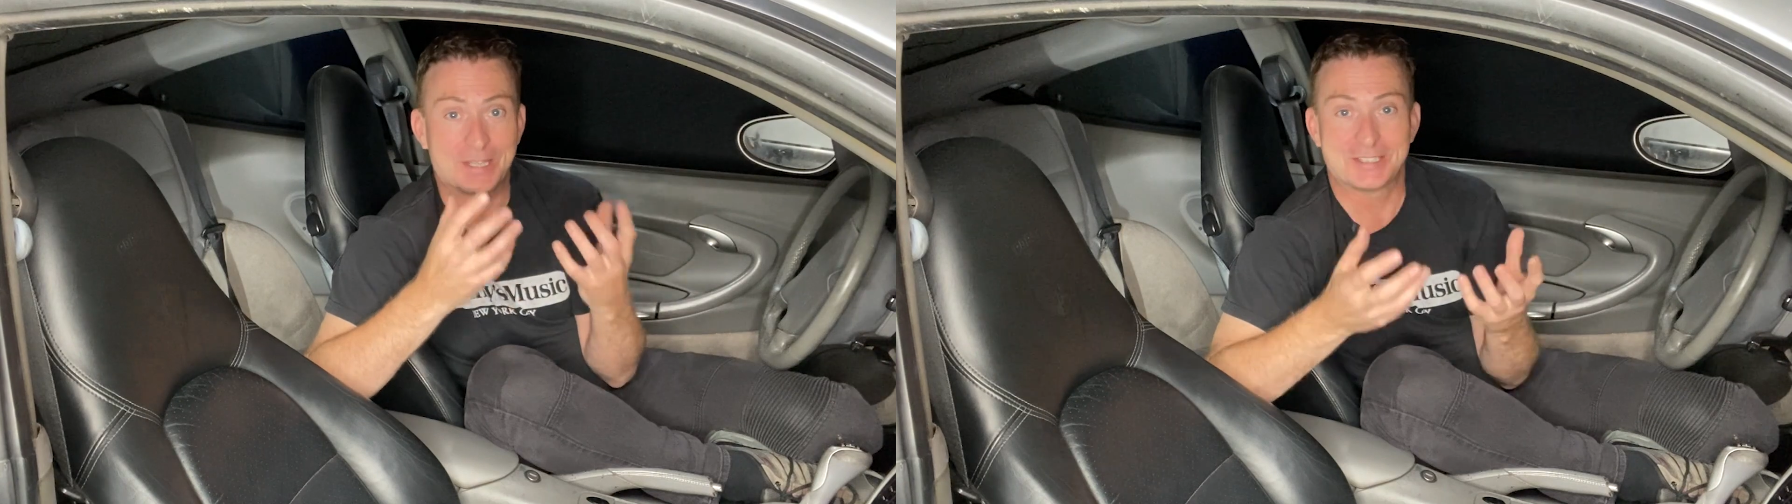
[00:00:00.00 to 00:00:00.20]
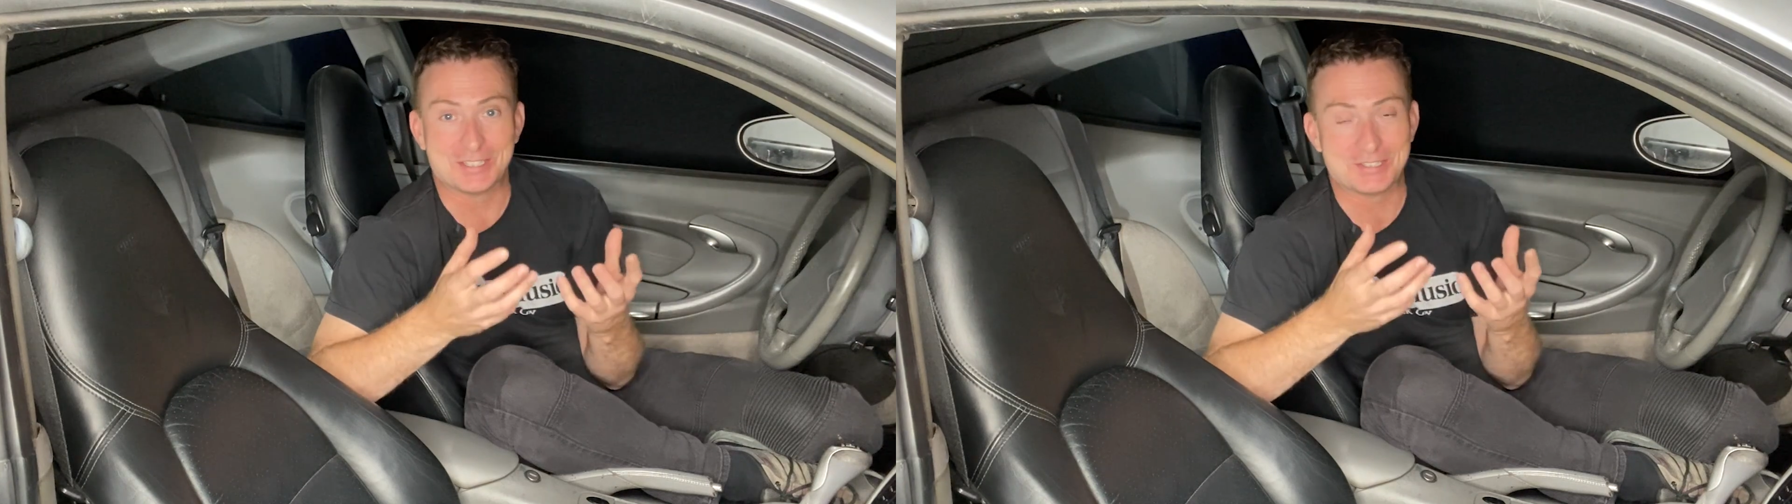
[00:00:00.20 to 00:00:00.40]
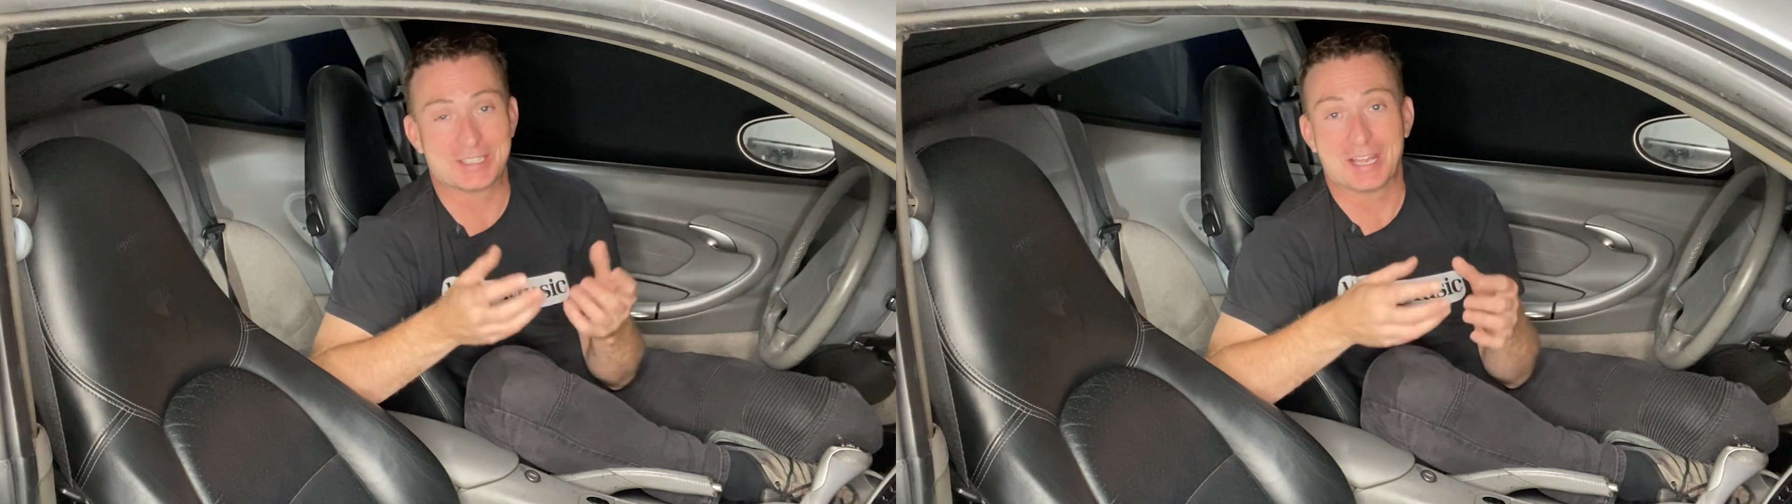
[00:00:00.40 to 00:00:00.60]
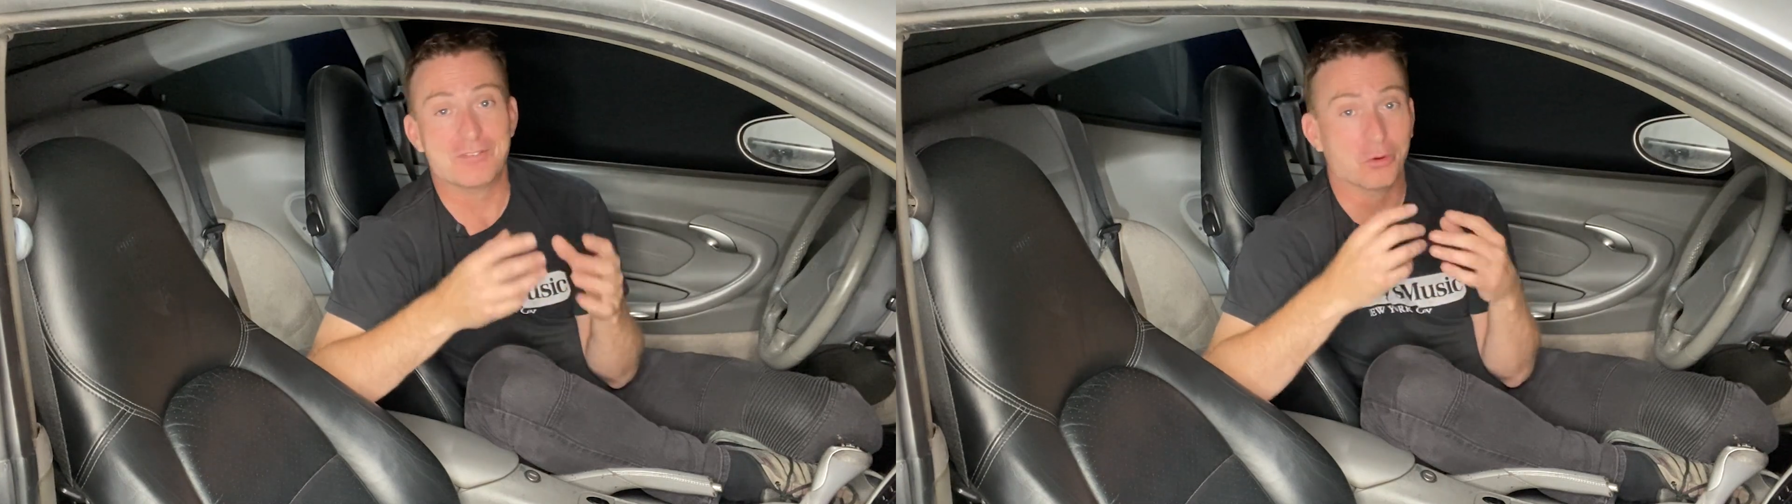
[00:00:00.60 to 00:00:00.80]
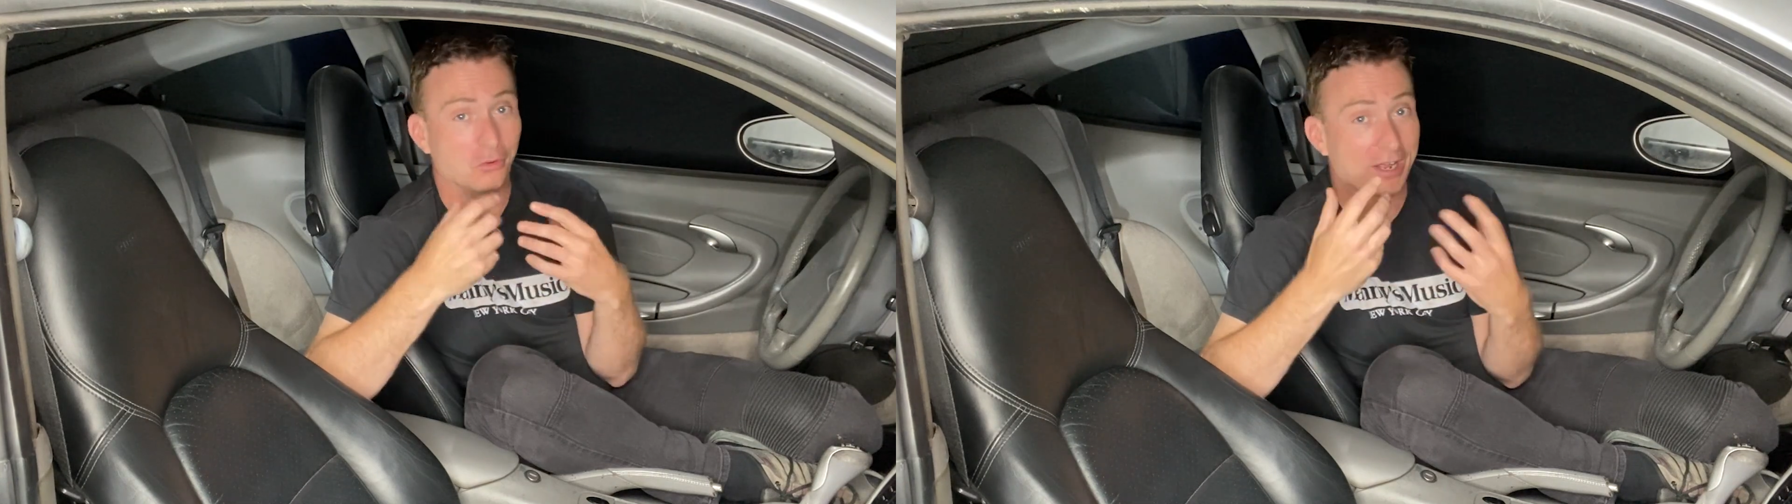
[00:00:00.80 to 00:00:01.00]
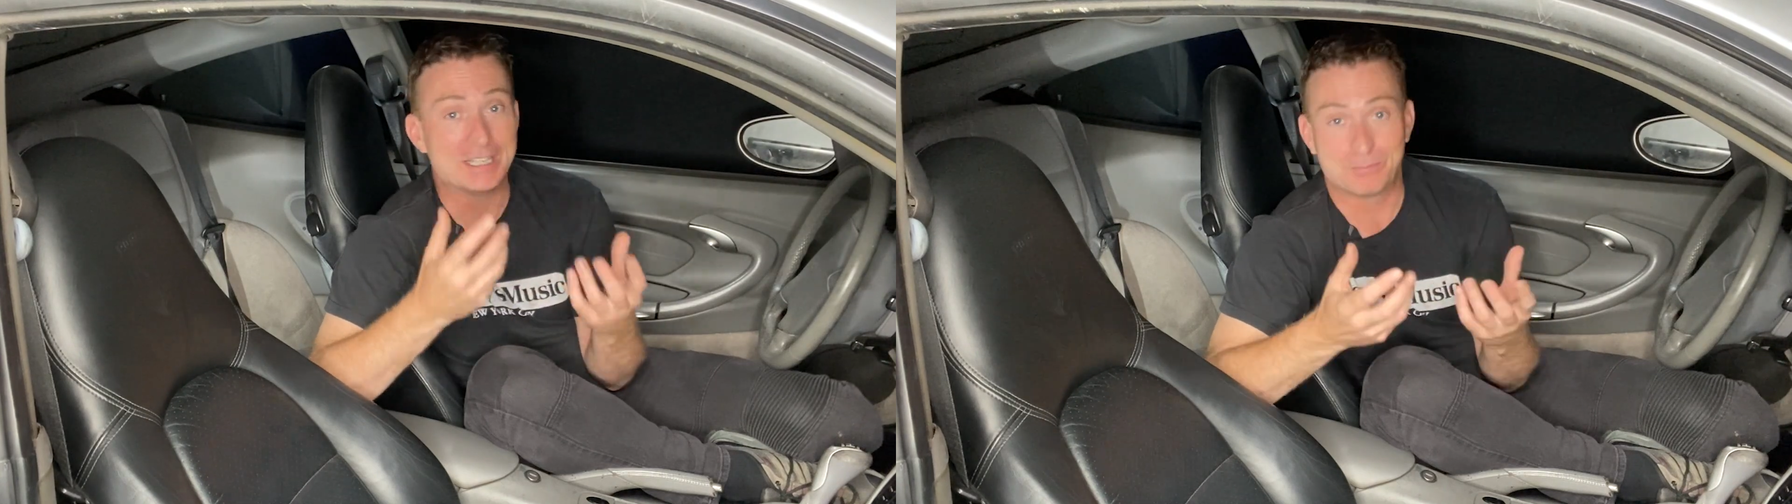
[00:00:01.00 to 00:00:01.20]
pistons that they've already